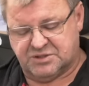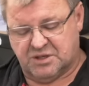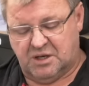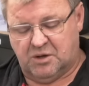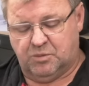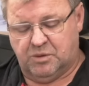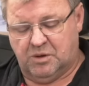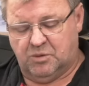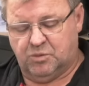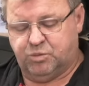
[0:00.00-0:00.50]
oh,
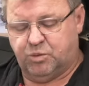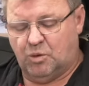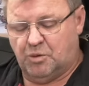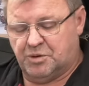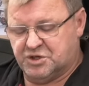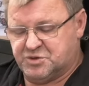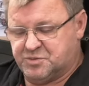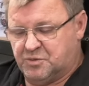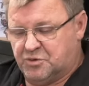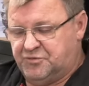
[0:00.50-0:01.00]
well,
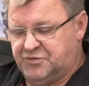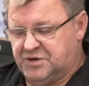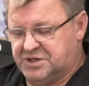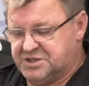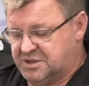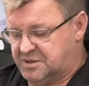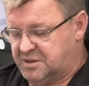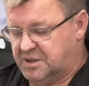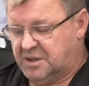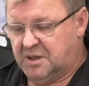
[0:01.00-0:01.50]
water's more
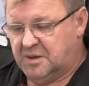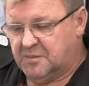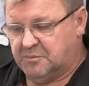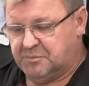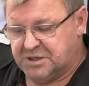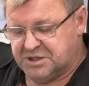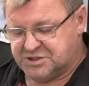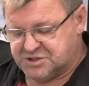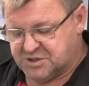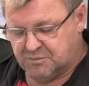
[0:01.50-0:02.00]
efficient,
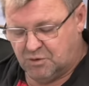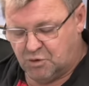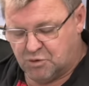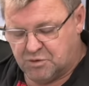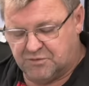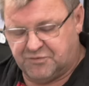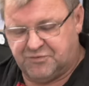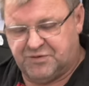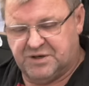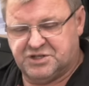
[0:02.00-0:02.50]
but is it more
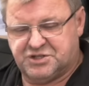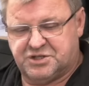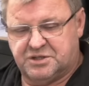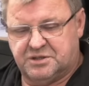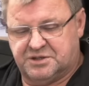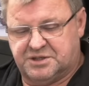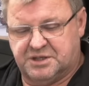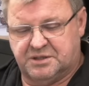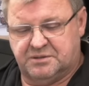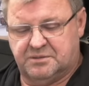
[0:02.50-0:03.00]

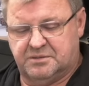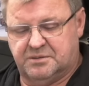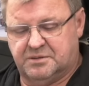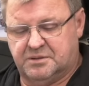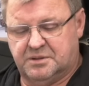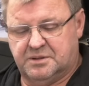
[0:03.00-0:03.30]
efficient than